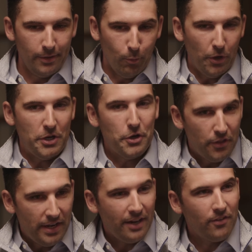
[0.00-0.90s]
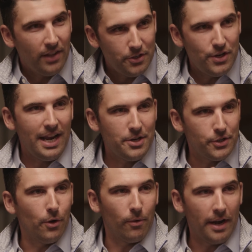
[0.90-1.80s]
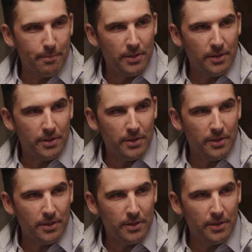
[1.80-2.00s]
One year to the next, things change though, right?